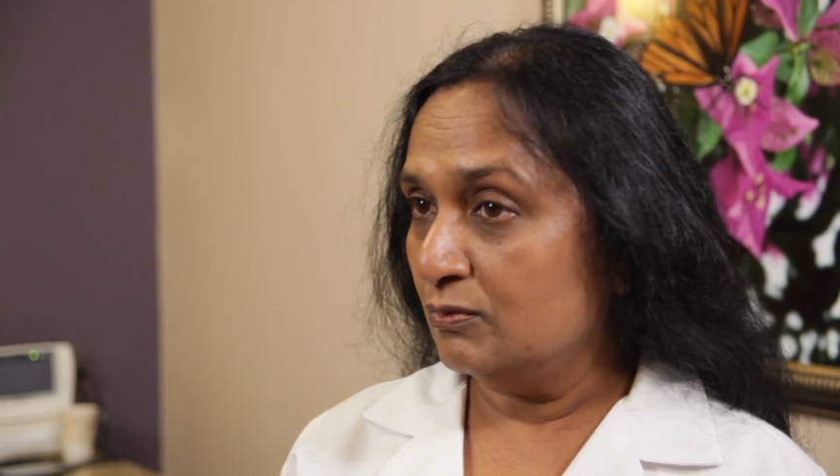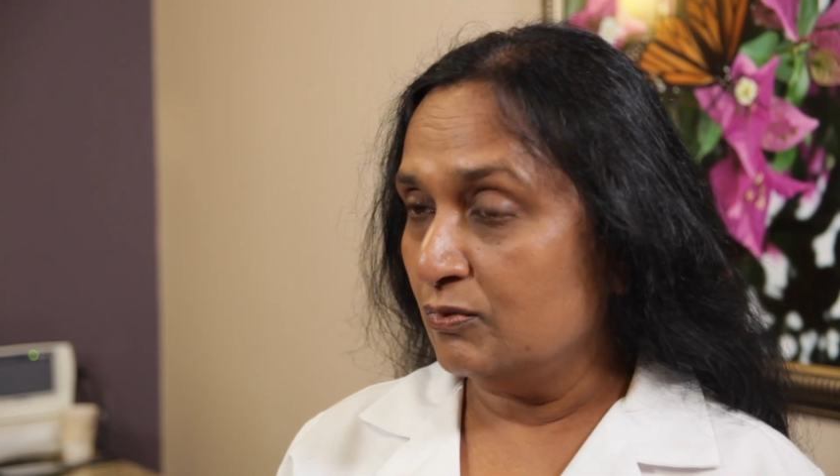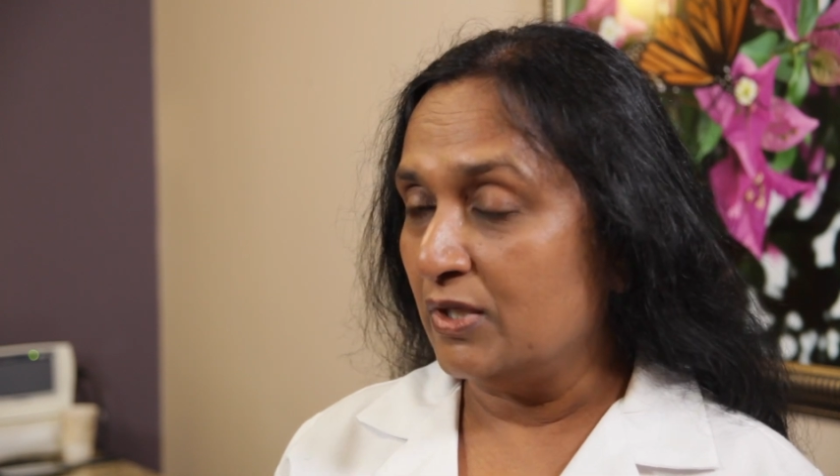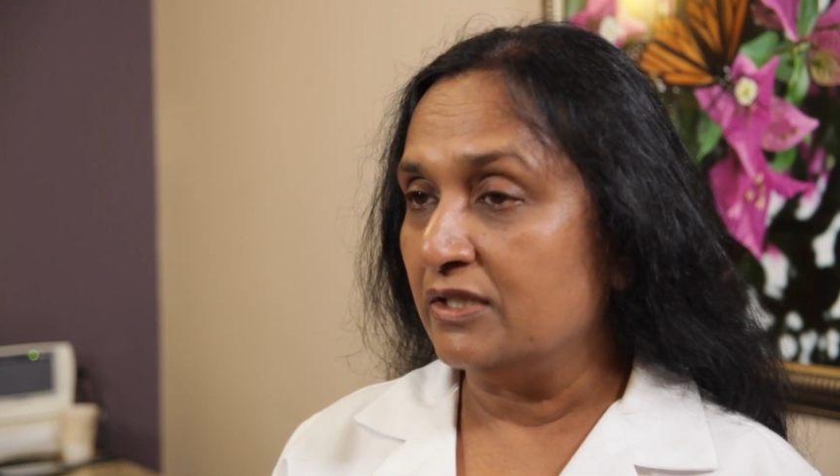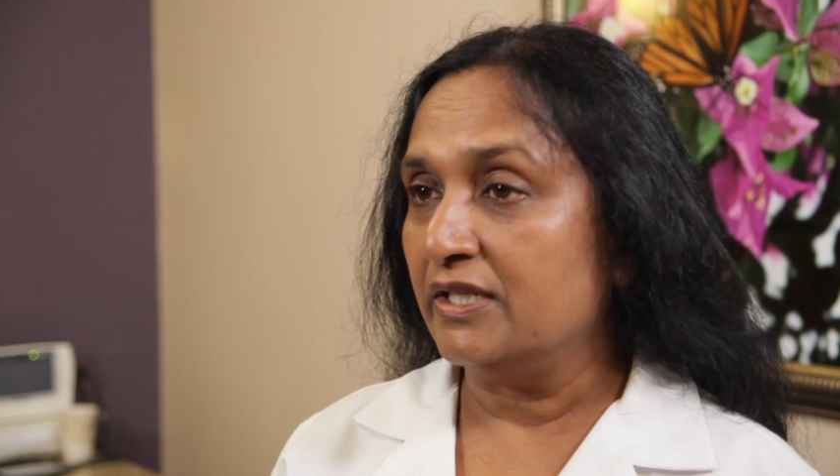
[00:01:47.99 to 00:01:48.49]

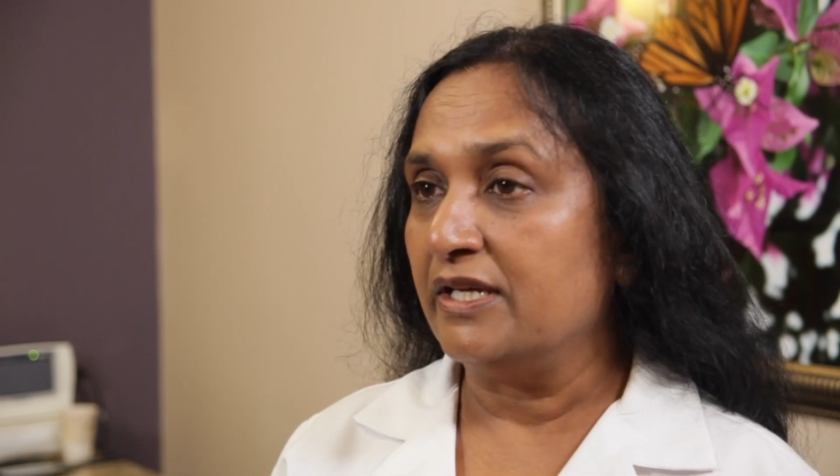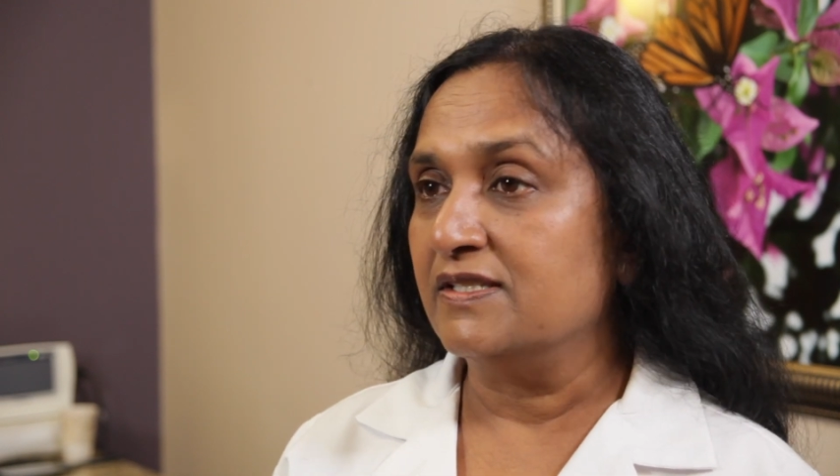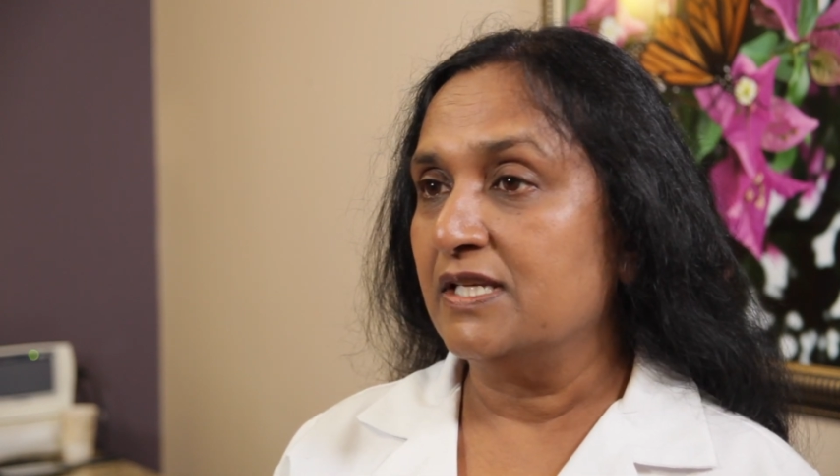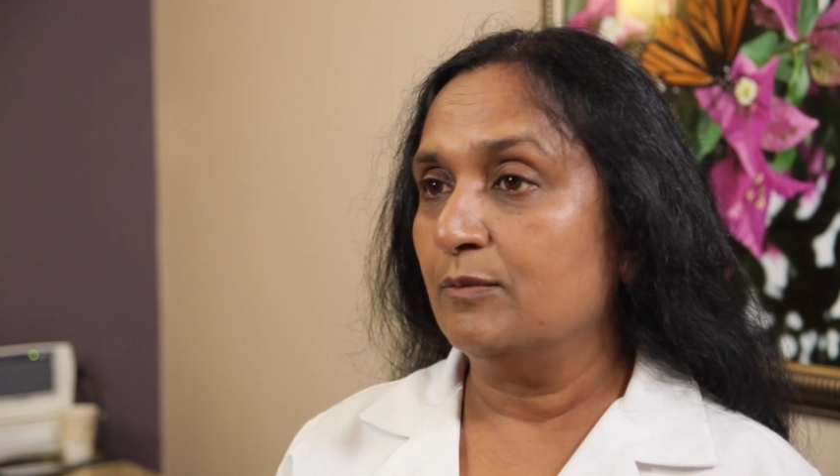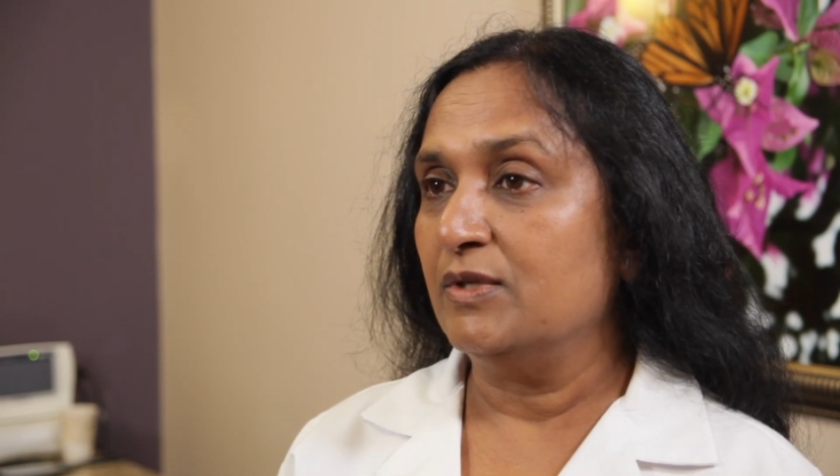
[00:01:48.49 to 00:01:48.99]
one
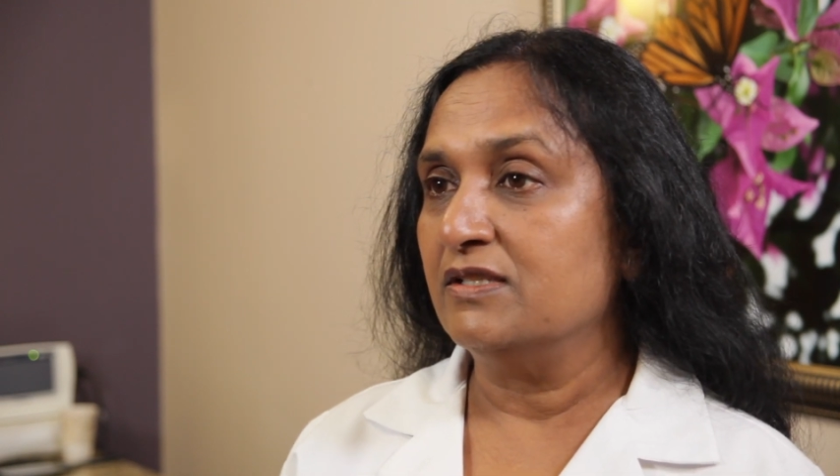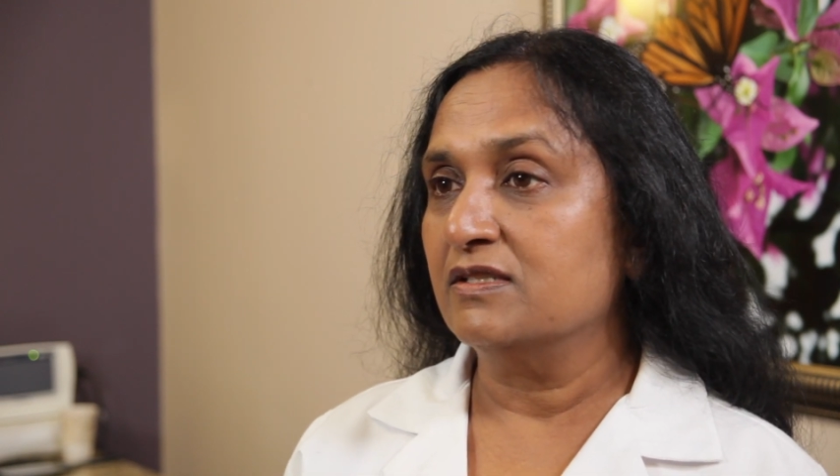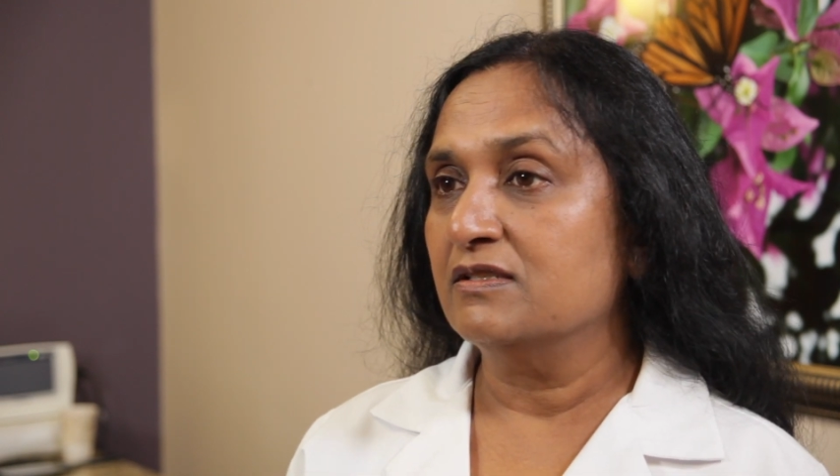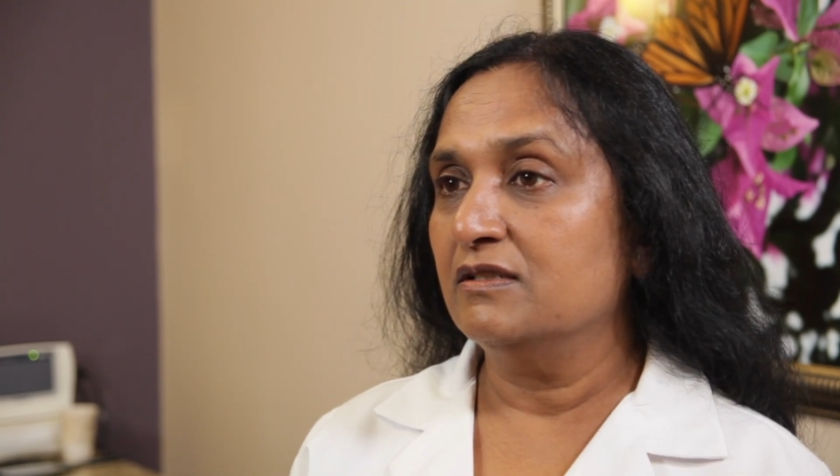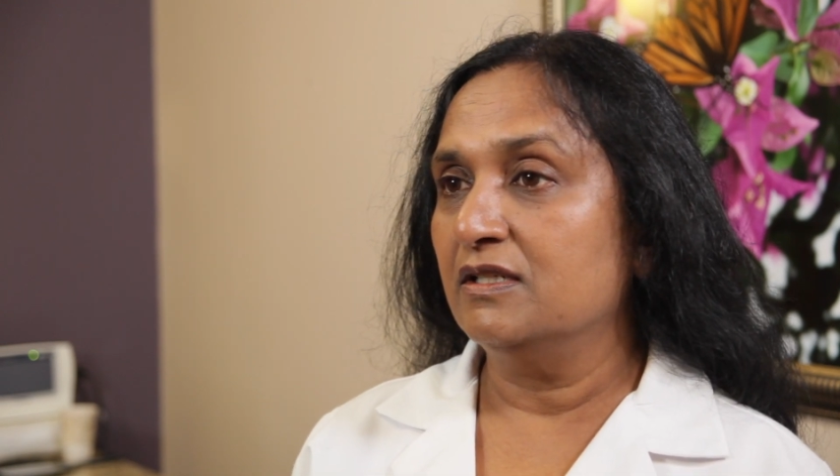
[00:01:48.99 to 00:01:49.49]

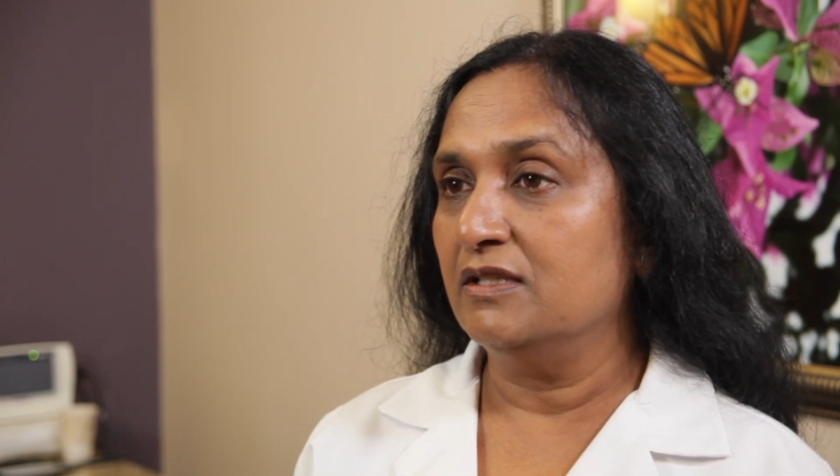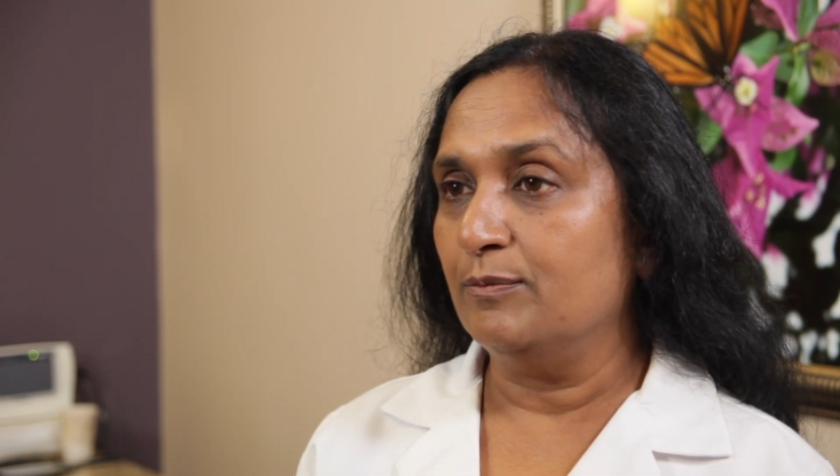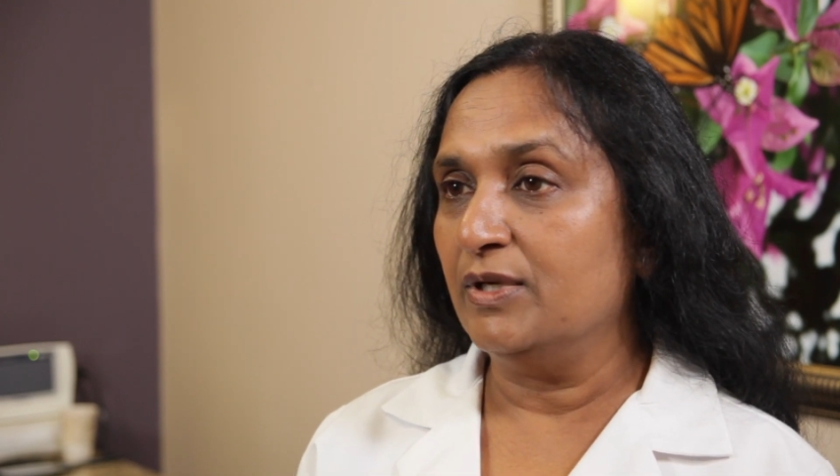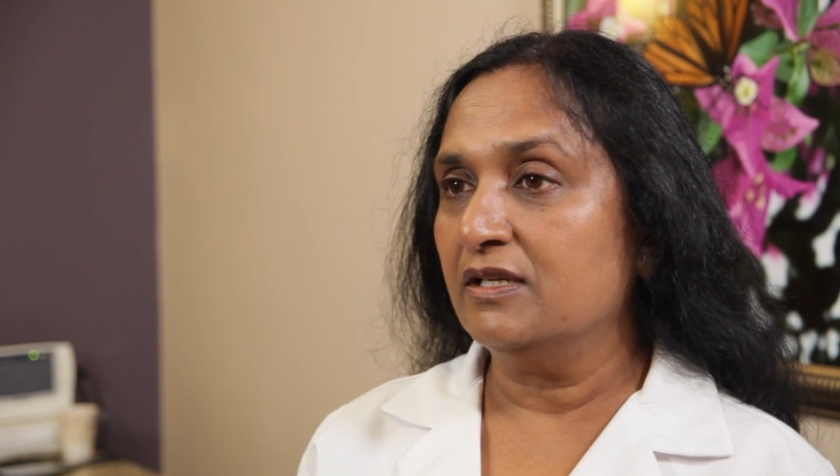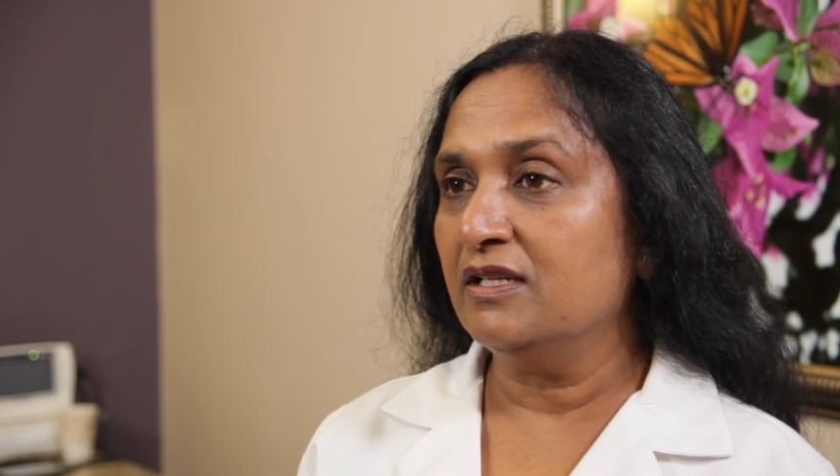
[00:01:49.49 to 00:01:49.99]
examines in the
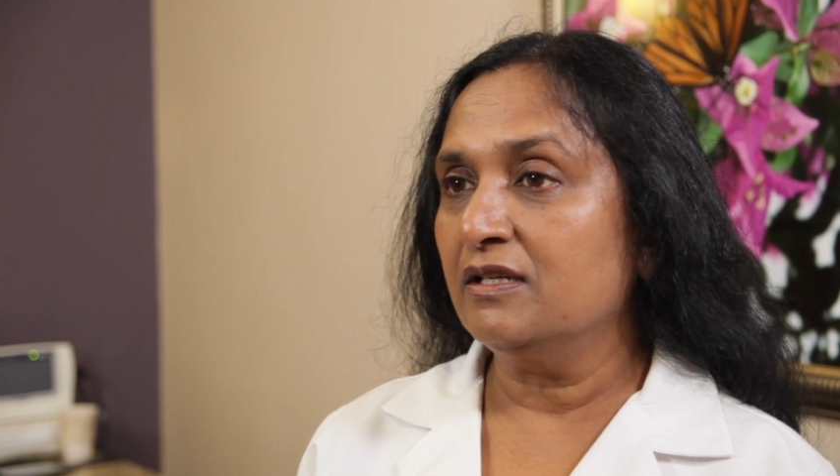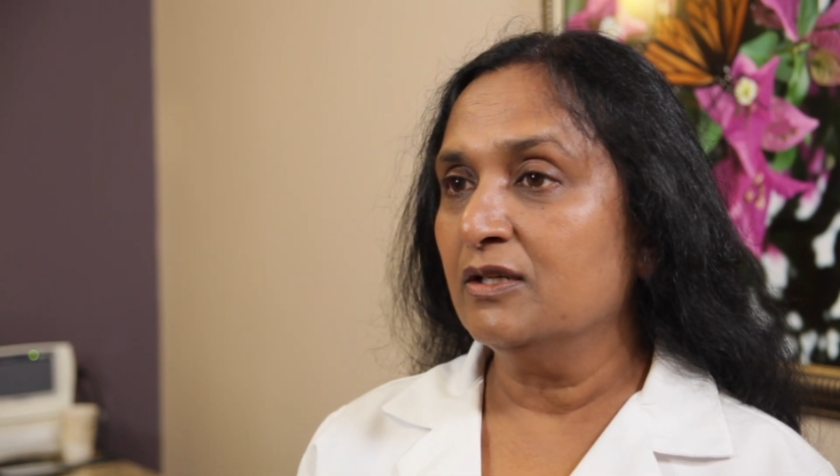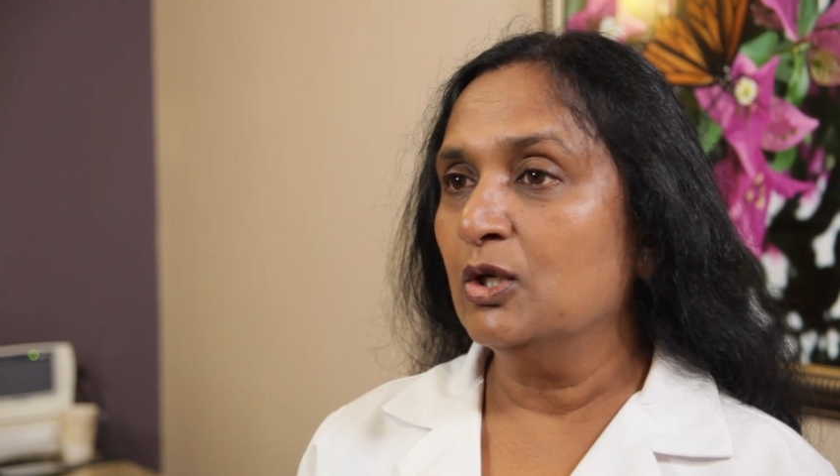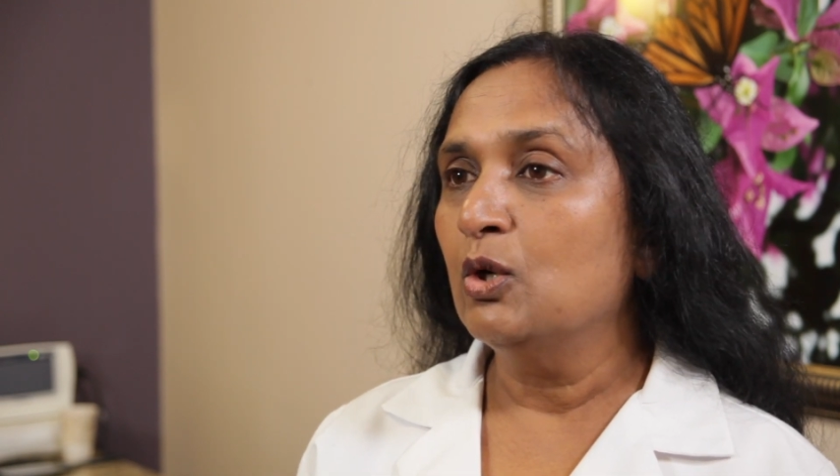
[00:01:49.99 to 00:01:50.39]
beginning